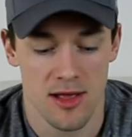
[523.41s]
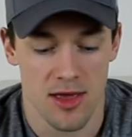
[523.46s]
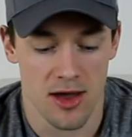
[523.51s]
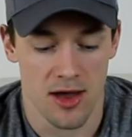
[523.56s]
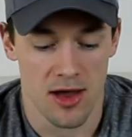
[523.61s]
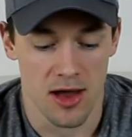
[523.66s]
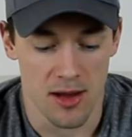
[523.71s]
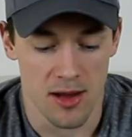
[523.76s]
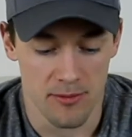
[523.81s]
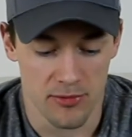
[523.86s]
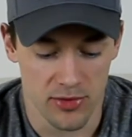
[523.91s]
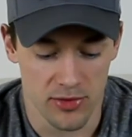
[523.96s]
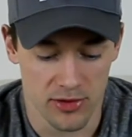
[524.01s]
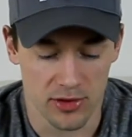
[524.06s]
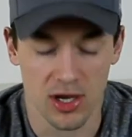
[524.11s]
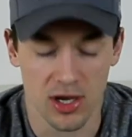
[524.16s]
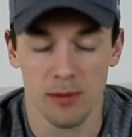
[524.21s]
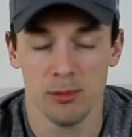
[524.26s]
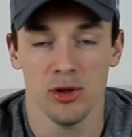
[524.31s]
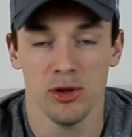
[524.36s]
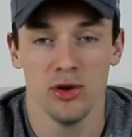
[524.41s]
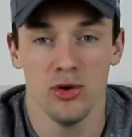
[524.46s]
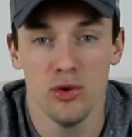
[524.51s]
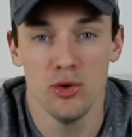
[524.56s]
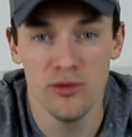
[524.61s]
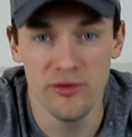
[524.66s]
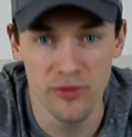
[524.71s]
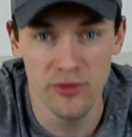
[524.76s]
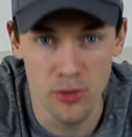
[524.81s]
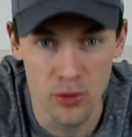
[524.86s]
A couple of
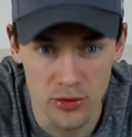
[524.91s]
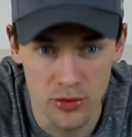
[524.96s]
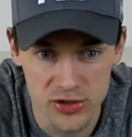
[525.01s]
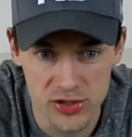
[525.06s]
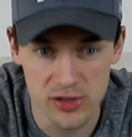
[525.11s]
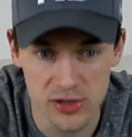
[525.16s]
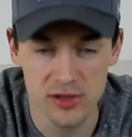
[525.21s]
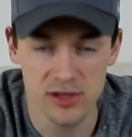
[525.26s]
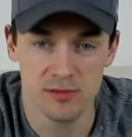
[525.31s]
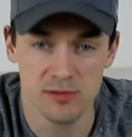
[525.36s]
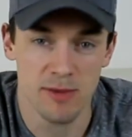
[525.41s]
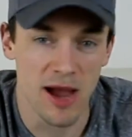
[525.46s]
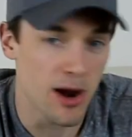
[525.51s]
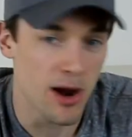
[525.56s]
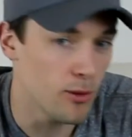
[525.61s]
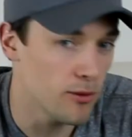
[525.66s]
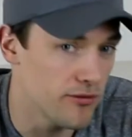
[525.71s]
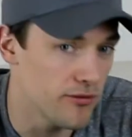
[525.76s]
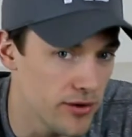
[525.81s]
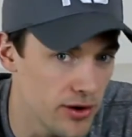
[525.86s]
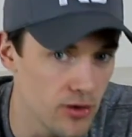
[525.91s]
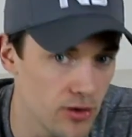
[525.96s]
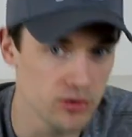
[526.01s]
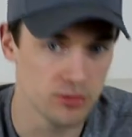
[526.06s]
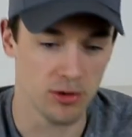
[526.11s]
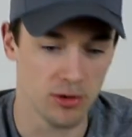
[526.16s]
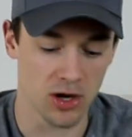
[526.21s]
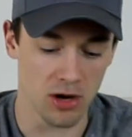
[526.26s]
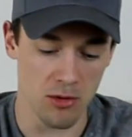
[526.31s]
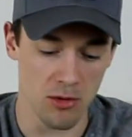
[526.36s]
new Forzas,
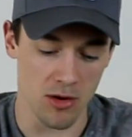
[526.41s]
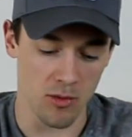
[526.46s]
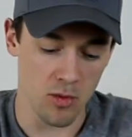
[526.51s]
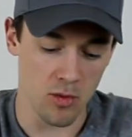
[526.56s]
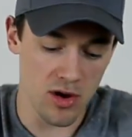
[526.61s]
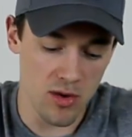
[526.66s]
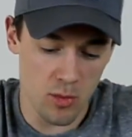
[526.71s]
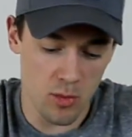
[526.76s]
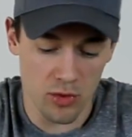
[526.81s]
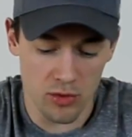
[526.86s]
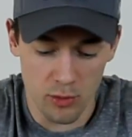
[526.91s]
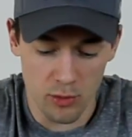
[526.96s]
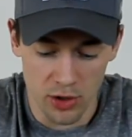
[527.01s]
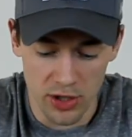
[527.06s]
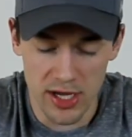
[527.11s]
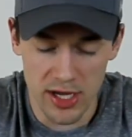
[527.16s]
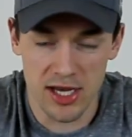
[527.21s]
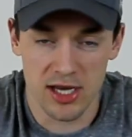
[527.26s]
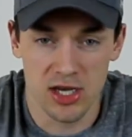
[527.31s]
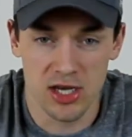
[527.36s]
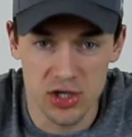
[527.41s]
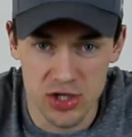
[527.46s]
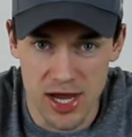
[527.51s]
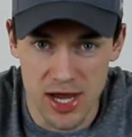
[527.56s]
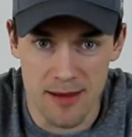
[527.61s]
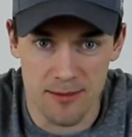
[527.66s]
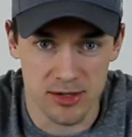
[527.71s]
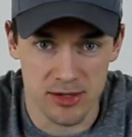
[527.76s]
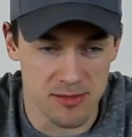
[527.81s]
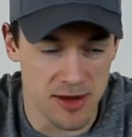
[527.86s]
Battlefield, but come on, what are the hidden
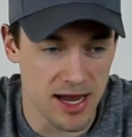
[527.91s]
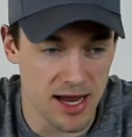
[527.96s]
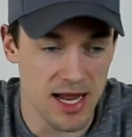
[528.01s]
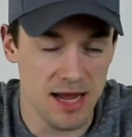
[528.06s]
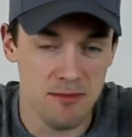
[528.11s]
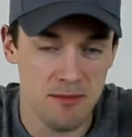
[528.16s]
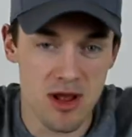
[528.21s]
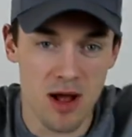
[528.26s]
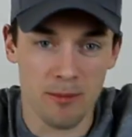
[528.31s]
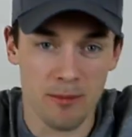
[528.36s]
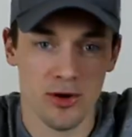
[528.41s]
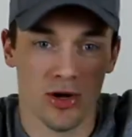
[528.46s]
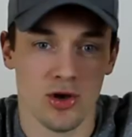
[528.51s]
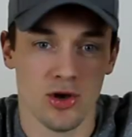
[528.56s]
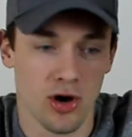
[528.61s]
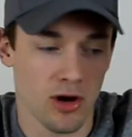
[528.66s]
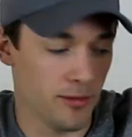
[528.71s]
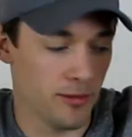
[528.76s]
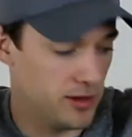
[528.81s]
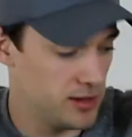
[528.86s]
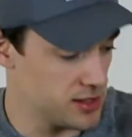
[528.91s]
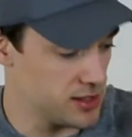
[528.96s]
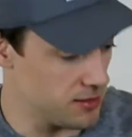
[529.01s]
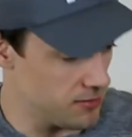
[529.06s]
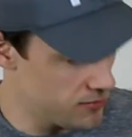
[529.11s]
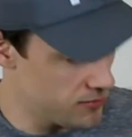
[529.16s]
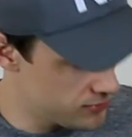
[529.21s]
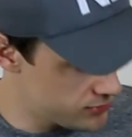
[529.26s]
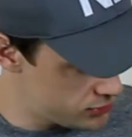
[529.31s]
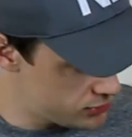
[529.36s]
gems, man? Hit me up in the comments.
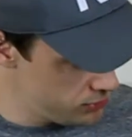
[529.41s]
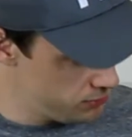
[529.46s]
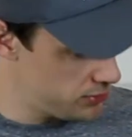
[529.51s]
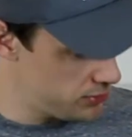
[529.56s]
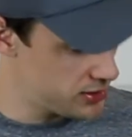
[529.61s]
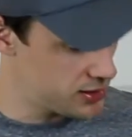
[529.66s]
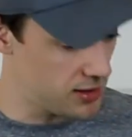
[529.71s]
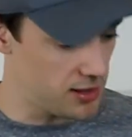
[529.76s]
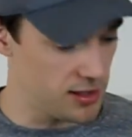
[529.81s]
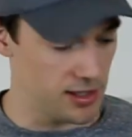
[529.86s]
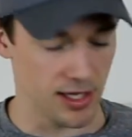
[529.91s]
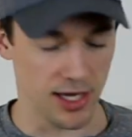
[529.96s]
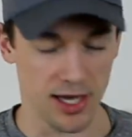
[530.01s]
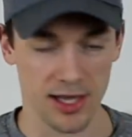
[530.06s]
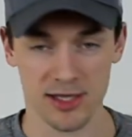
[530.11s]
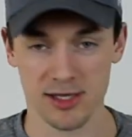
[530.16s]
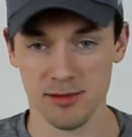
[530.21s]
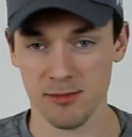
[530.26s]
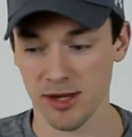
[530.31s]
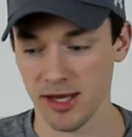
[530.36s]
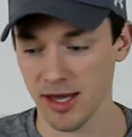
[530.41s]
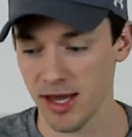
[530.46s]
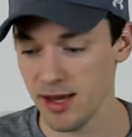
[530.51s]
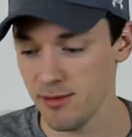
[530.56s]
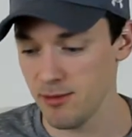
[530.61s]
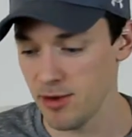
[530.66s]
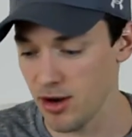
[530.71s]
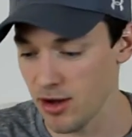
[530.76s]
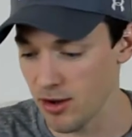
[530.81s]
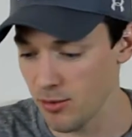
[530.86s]
I'm super excited to get into my
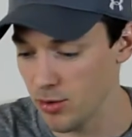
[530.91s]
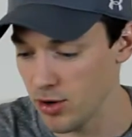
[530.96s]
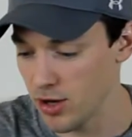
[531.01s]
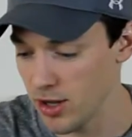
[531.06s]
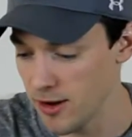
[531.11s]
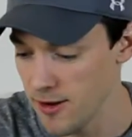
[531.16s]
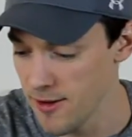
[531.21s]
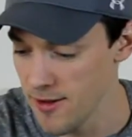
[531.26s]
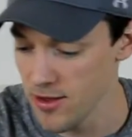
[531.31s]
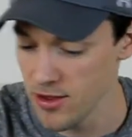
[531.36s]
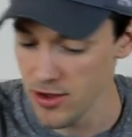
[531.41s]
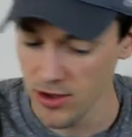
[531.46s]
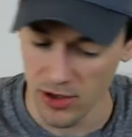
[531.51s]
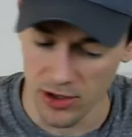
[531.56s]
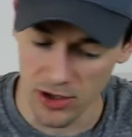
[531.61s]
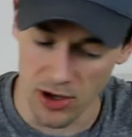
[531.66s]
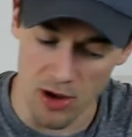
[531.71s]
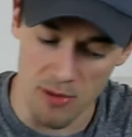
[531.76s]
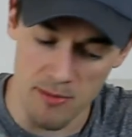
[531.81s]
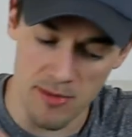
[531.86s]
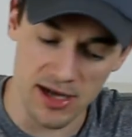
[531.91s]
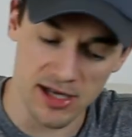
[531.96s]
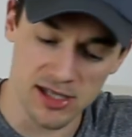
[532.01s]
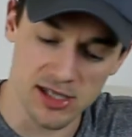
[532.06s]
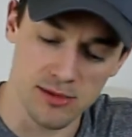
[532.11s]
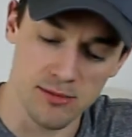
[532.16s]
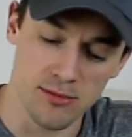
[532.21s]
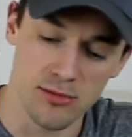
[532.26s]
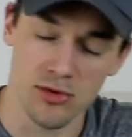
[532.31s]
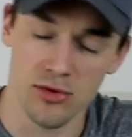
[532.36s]
game, and I want to go and make
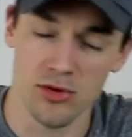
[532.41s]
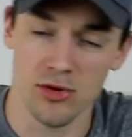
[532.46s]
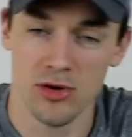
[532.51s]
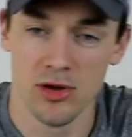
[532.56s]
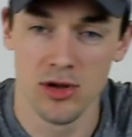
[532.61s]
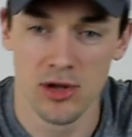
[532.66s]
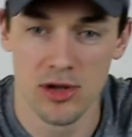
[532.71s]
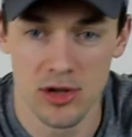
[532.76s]
some more